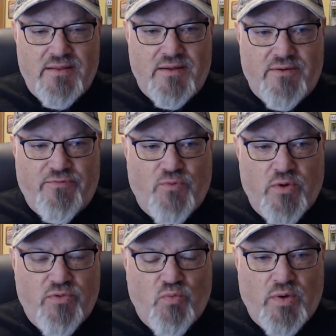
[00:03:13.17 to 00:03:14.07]
The
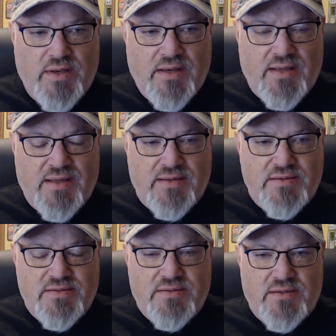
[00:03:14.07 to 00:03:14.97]
4th one
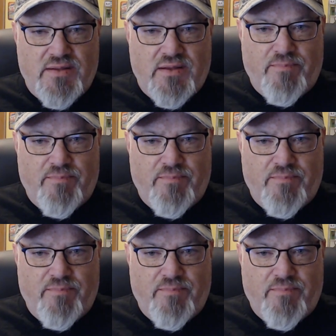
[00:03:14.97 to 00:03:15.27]
is the